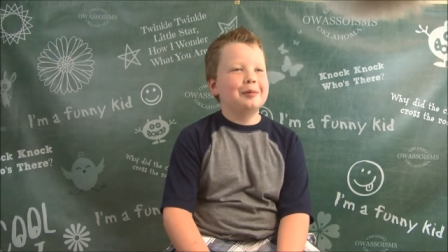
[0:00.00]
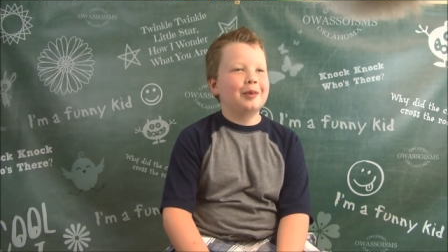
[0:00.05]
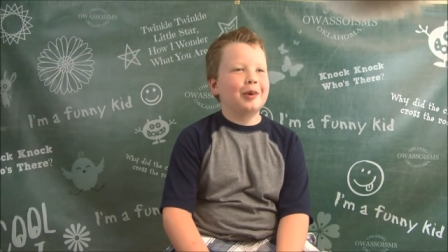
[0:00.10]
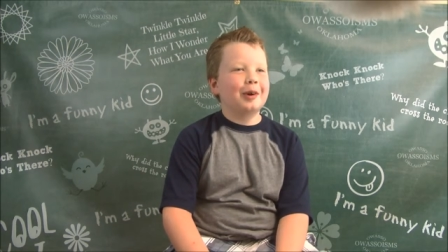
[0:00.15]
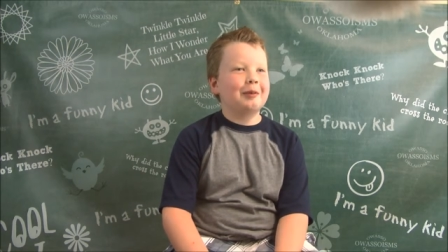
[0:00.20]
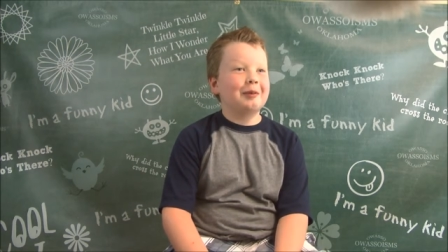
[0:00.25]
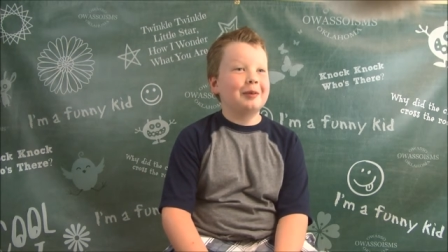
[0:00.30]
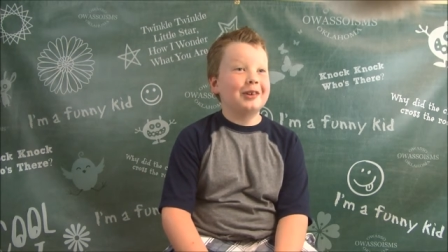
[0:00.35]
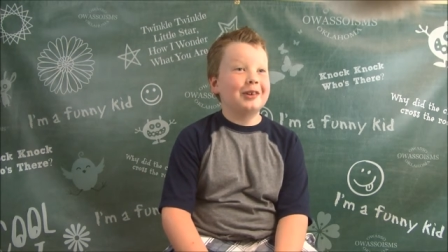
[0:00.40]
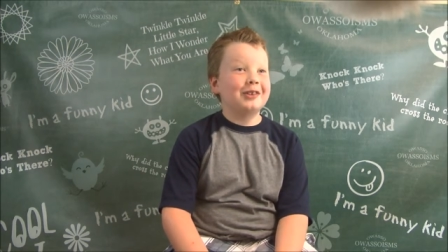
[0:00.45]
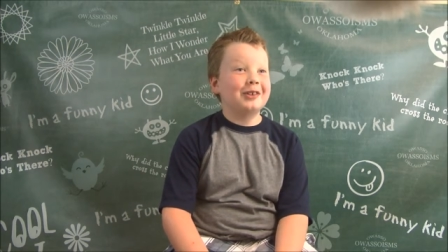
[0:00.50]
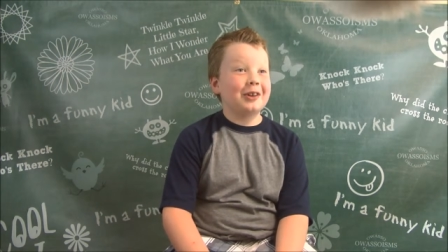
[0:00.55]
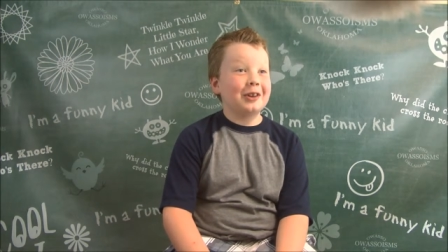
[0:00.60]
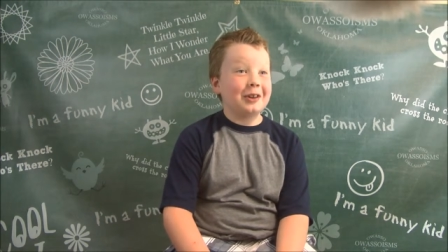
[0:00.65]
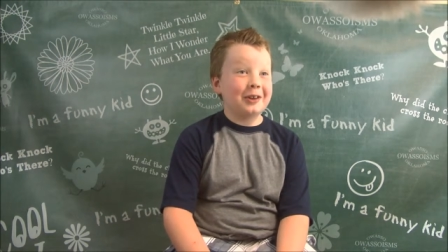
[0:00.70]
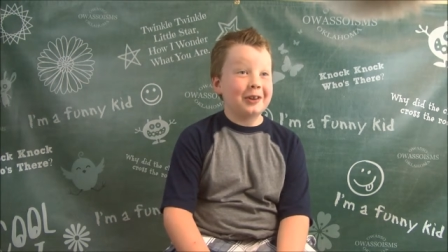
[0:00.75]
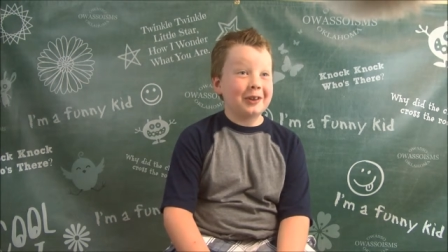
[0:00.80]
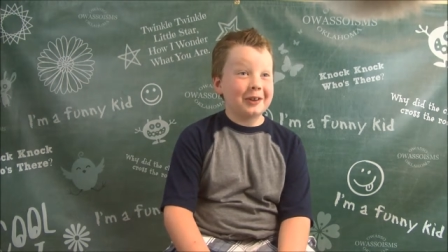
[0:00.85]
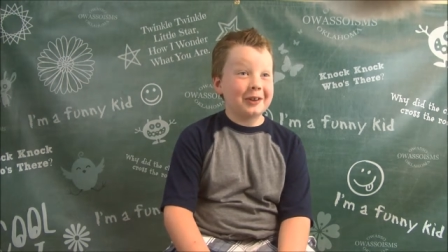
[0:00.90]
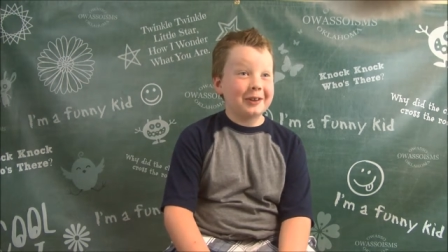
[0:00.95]
more wishes.
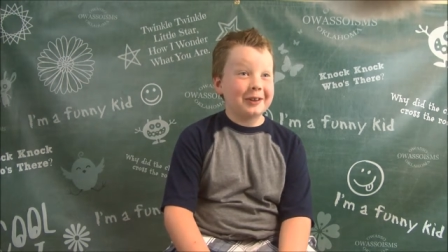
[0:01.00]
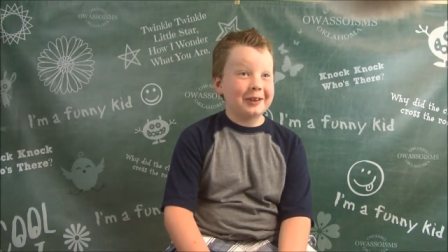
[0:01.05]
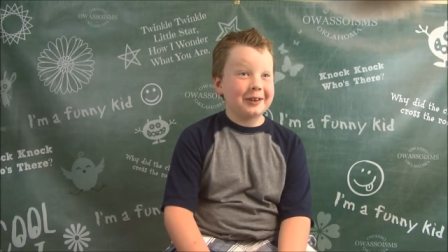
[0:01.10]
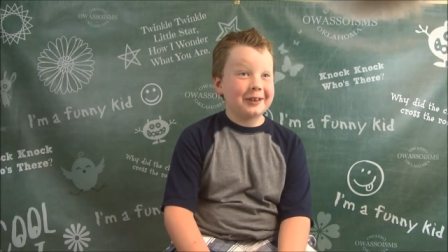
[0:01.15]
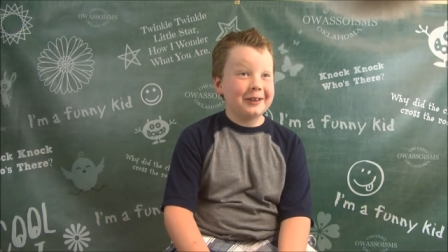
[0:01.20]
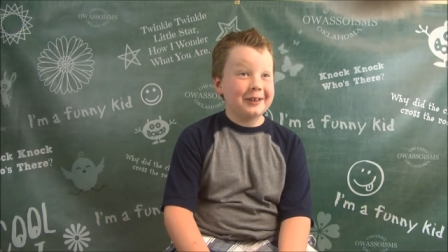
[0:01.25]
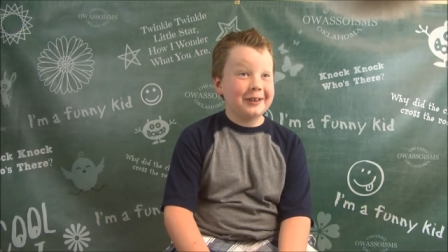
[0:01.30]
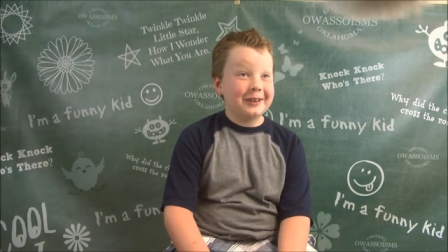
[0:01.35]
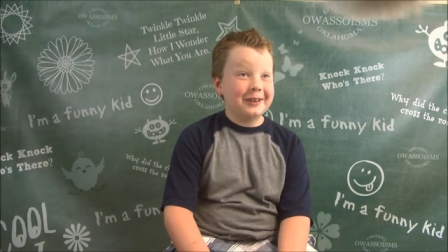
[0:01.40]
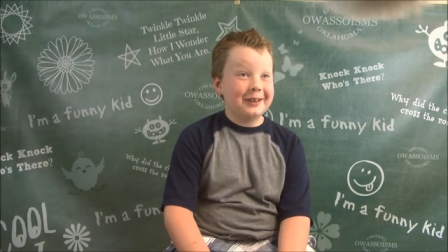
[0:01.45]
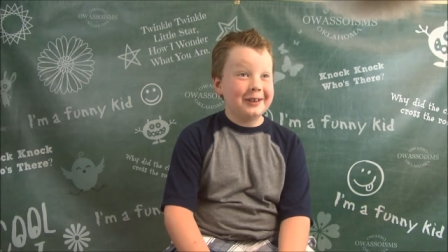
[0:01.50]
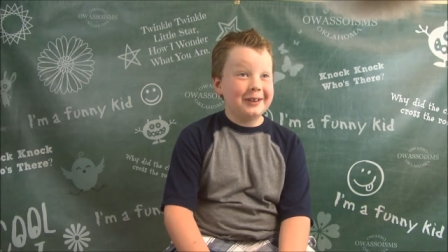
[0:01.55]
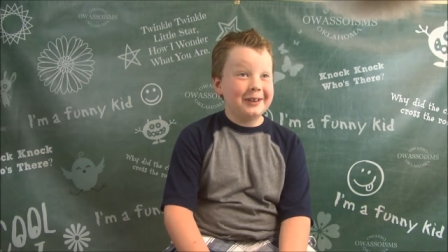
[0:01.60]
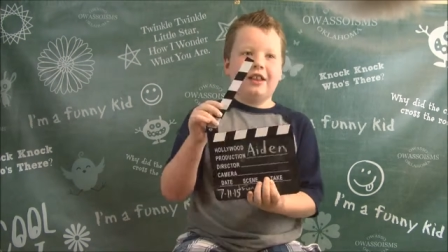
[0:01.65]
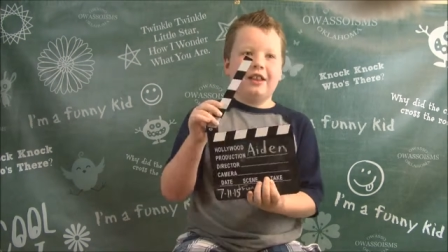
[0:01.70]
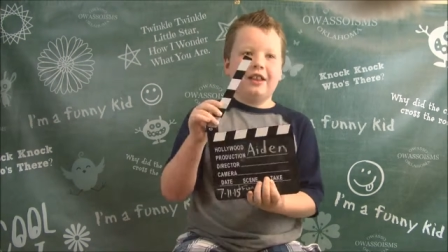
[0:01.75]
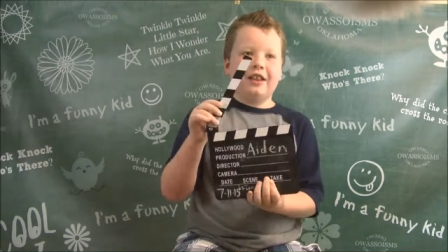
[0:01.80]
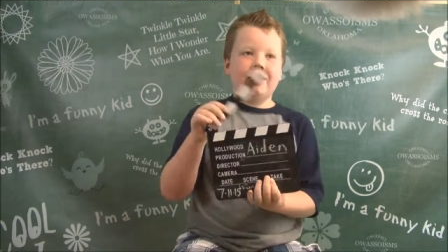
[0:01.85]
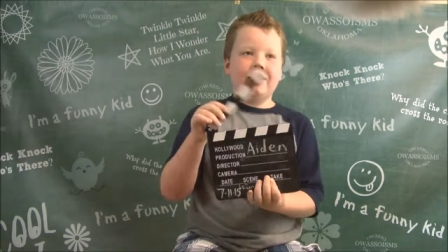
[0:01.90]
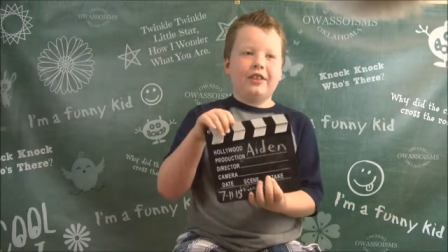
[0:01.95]

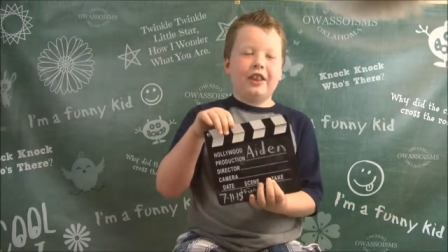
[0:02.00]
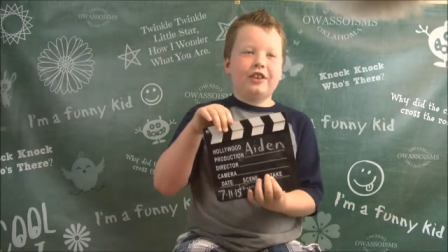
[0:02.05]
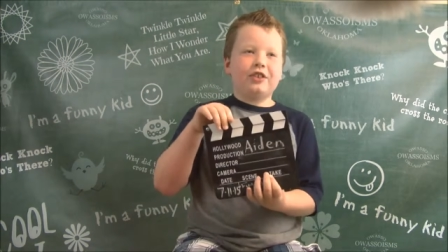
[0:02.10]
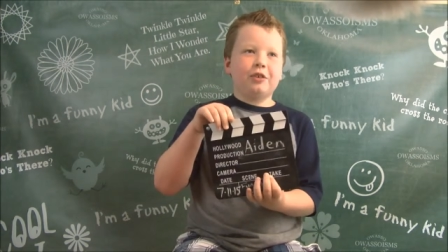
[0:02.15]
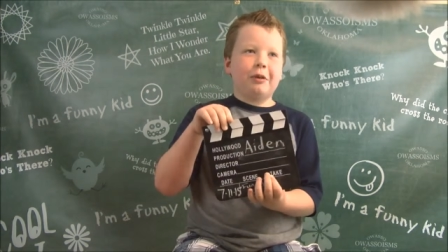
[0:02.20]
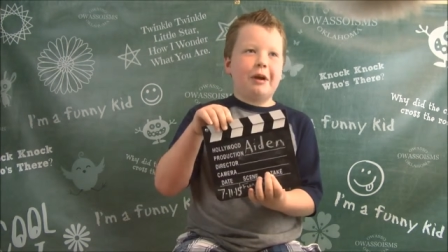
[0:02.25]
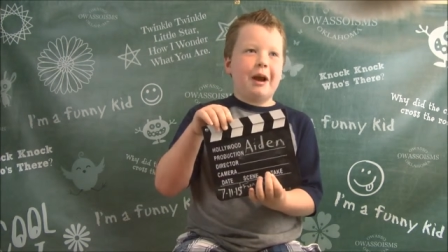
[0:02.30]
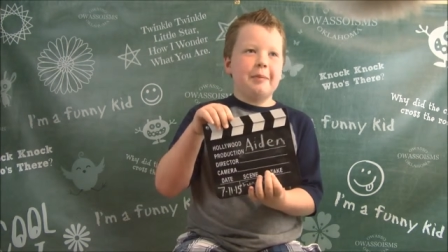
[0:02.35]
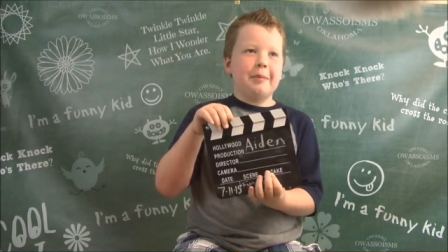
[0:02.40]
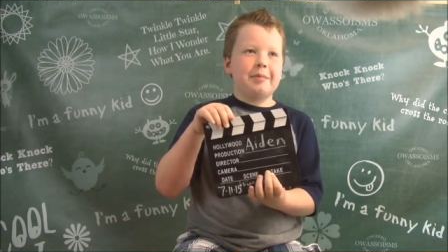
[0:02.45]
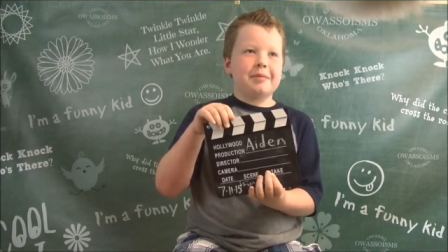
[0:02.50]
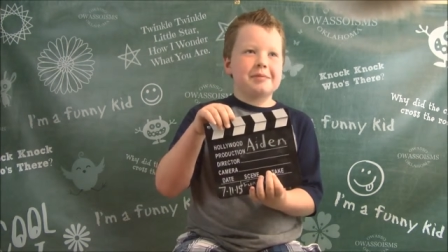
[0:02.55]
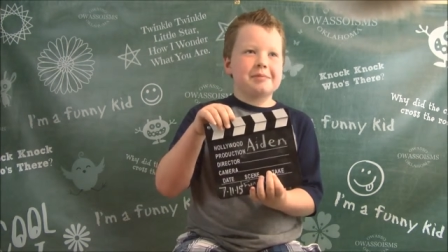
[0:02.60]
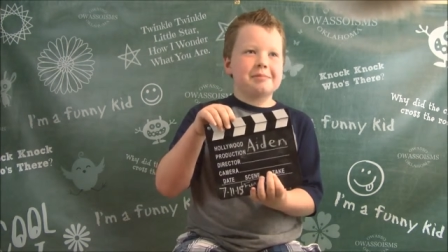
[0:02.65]
That's a wrap.